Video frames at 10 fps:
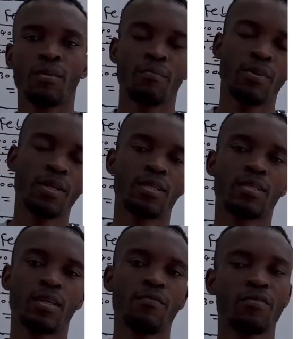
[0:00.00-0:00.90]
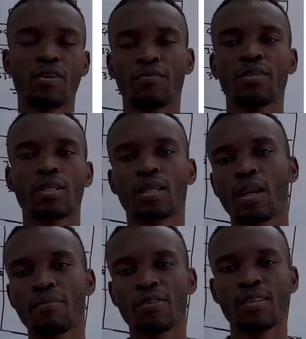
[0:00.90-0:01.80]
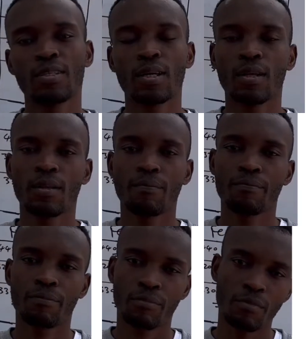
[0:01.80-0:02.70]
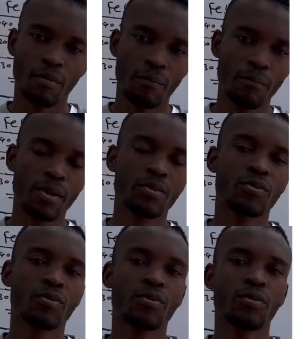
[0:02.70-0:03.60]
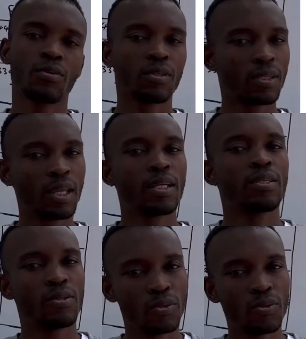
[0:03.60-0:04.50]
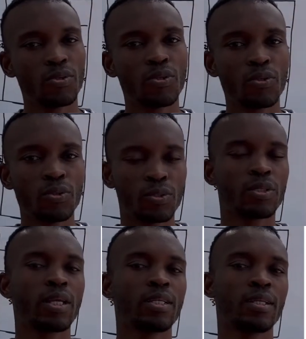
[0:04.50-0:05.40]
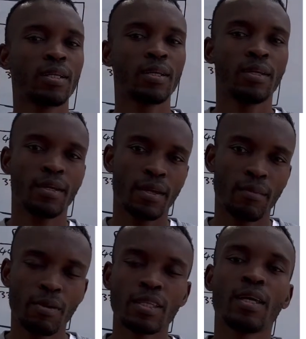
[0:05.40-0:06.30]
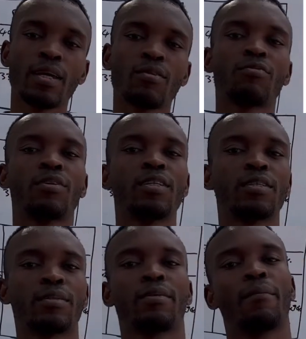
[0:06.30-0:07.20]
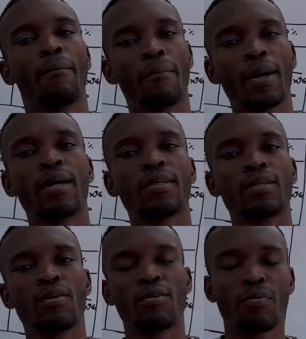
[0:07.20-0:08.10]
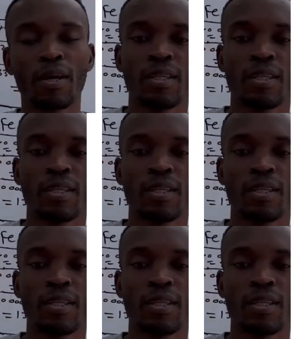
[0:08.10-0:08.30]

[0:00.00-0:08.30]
Please, if you haven't subscribed to this channel, make sure that you do so, so that by the end of this month or by